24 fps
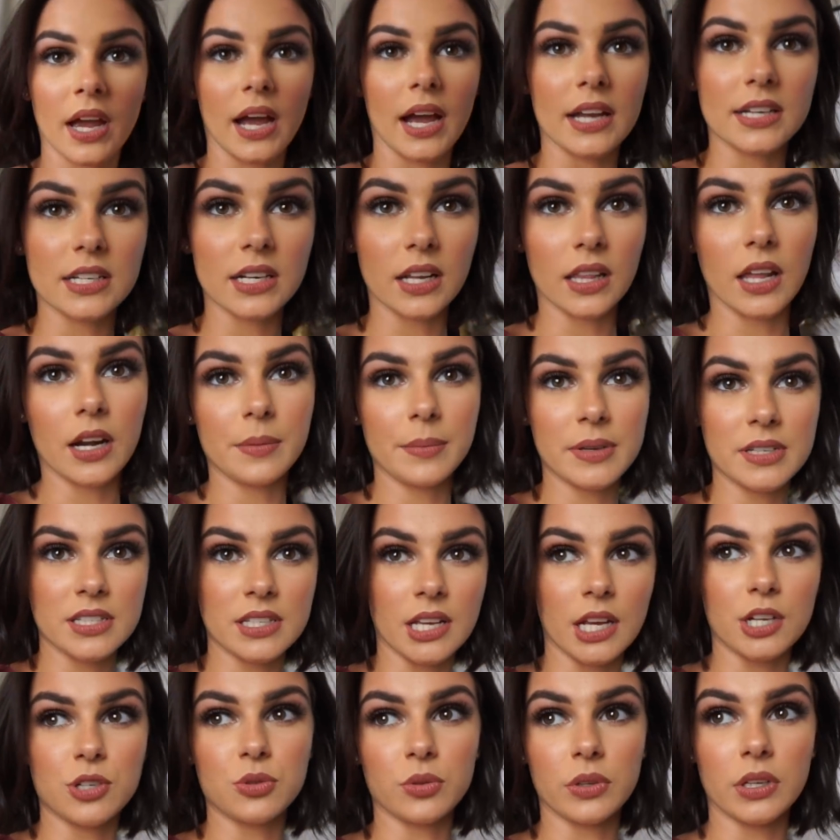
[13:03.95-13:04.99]
I did a lot of my
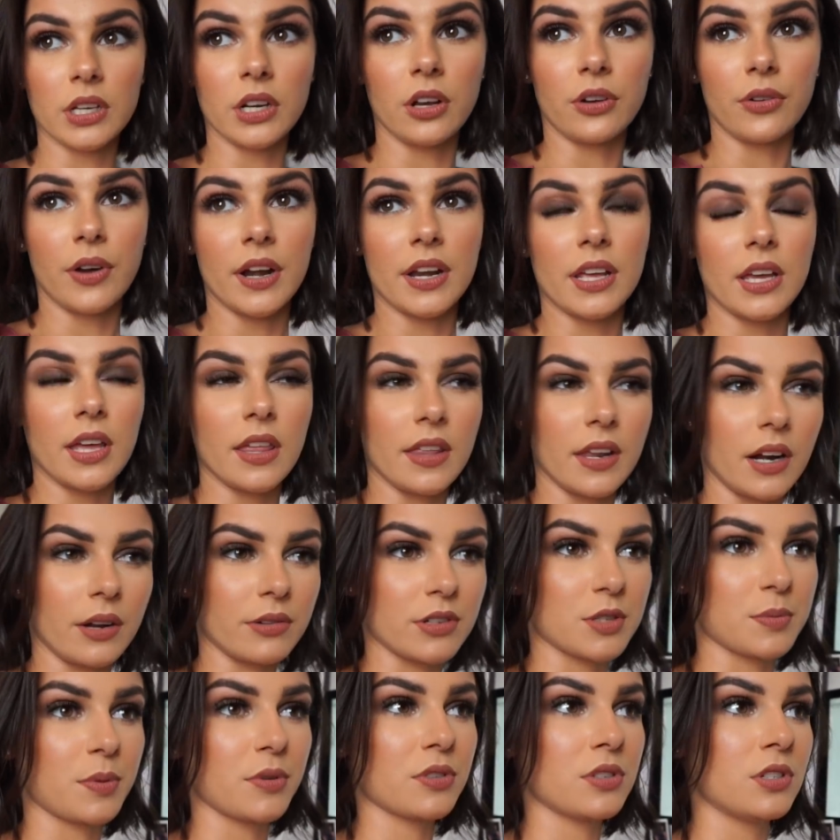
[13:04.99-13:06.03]
scheduling already, and then I
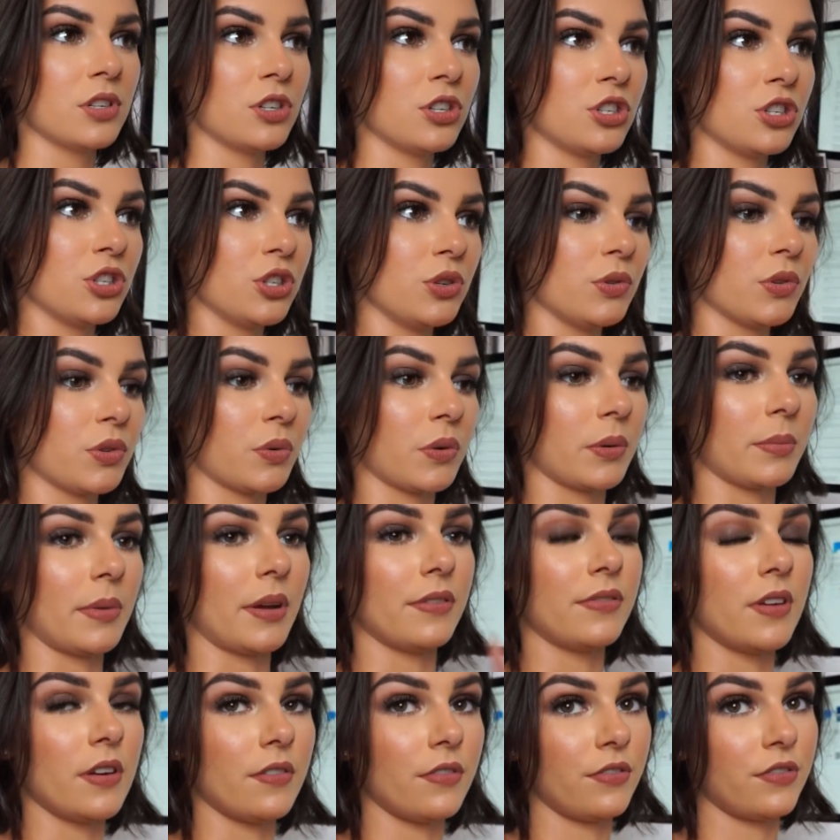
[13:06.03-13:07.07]
was supposed to shoot with one of my
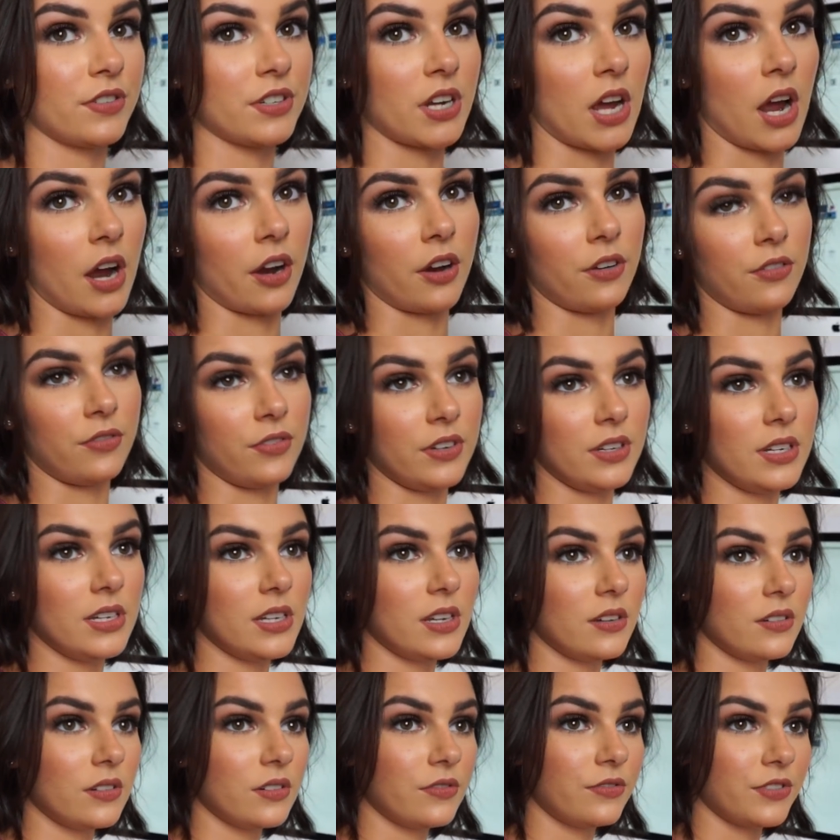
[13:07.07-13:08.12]
favorite
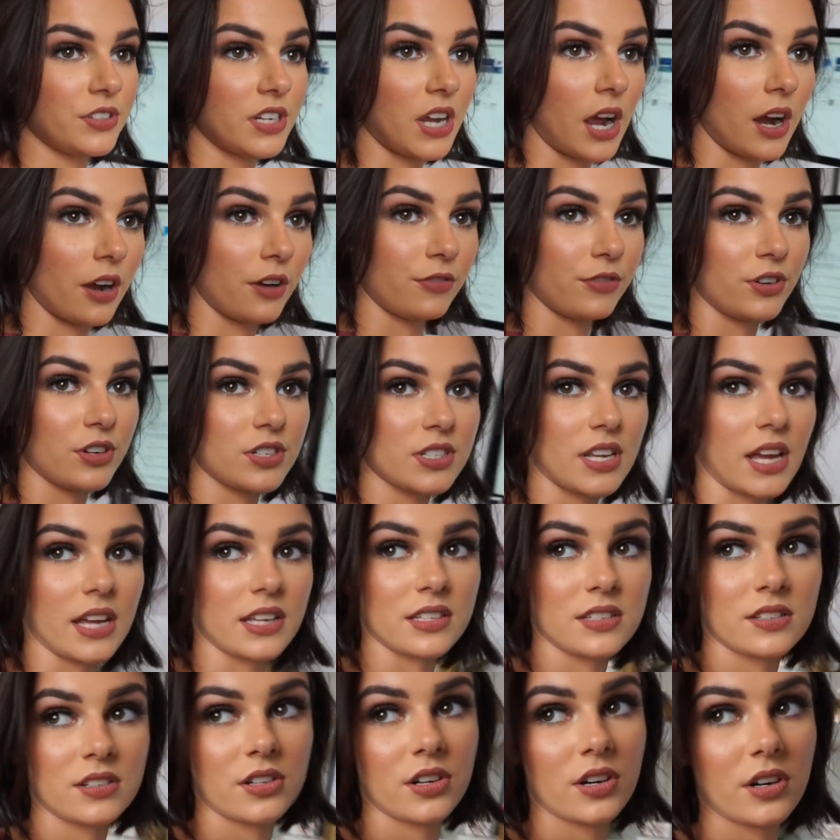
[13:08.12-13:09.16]
photographers,
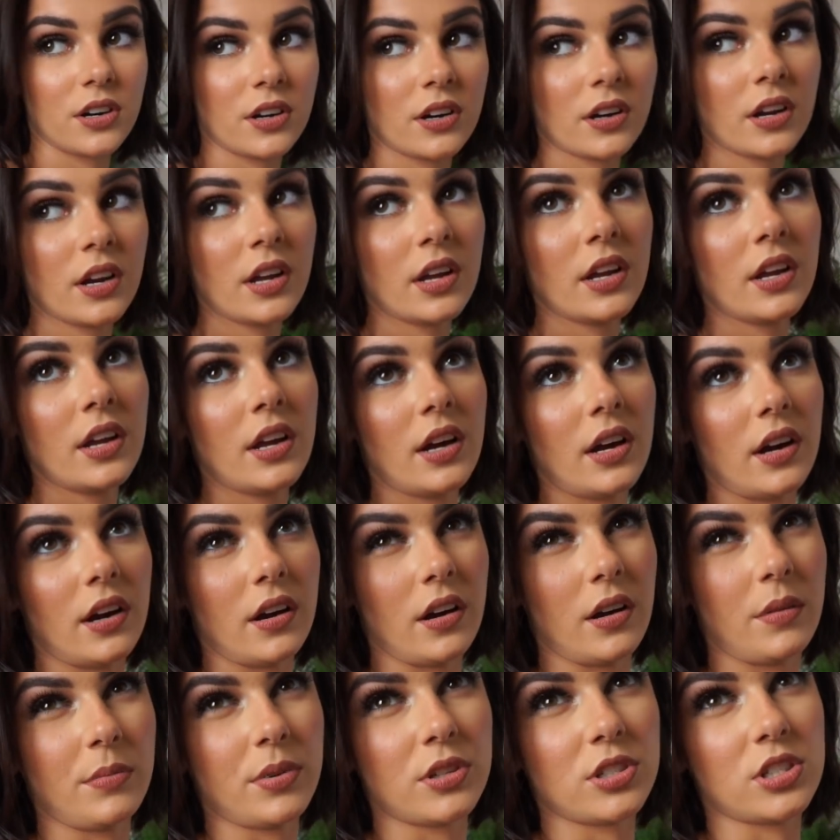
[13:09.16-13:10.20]
Esther,
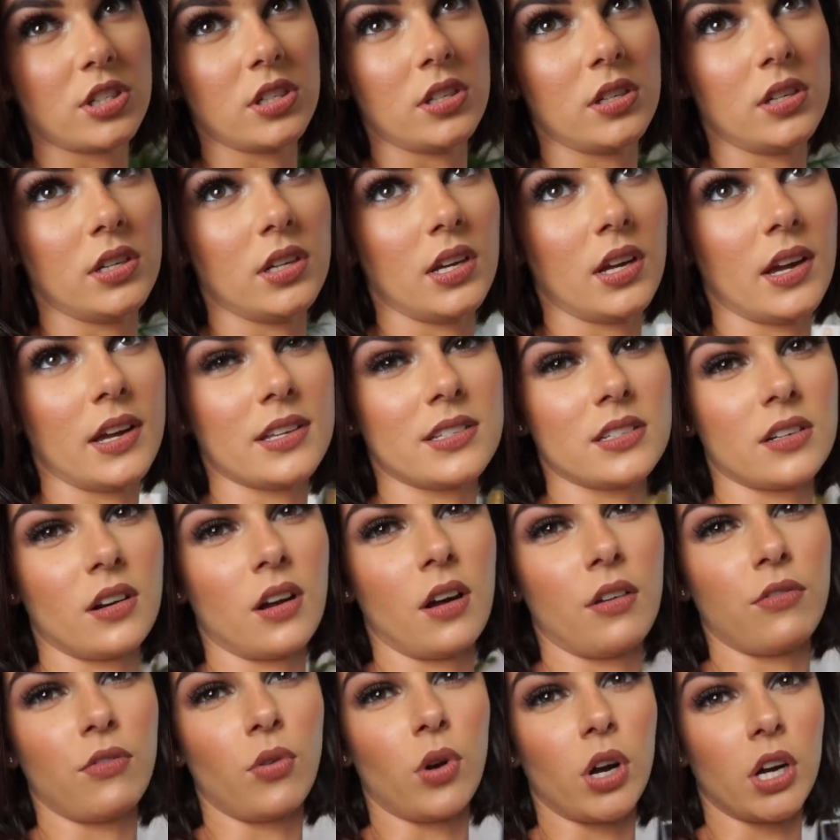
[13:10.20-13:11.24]
but she isn't
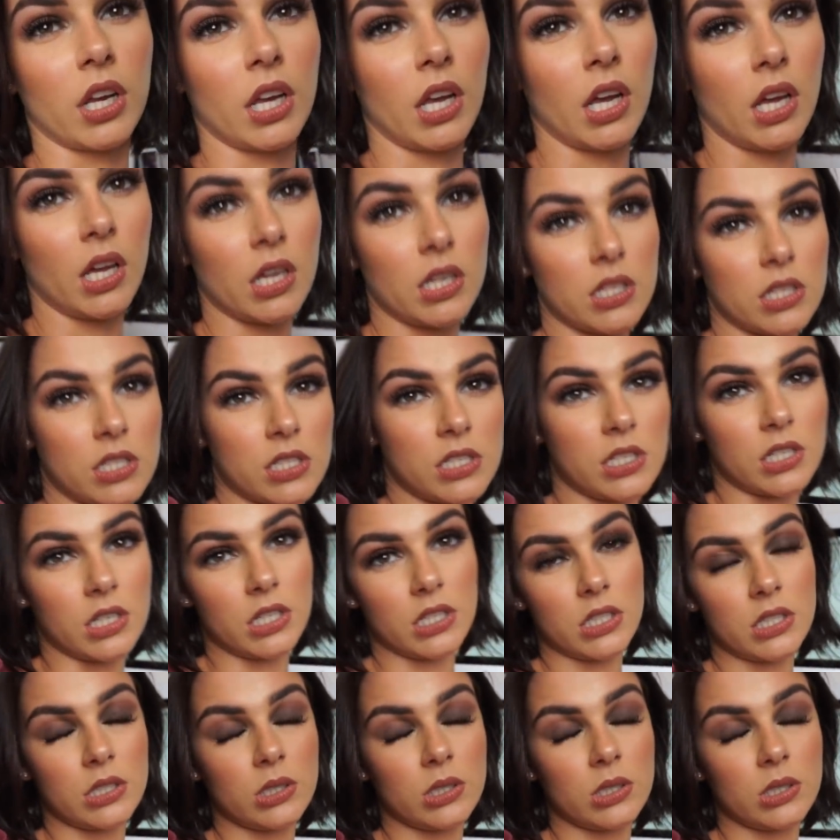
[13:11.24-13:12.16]
off work yet, so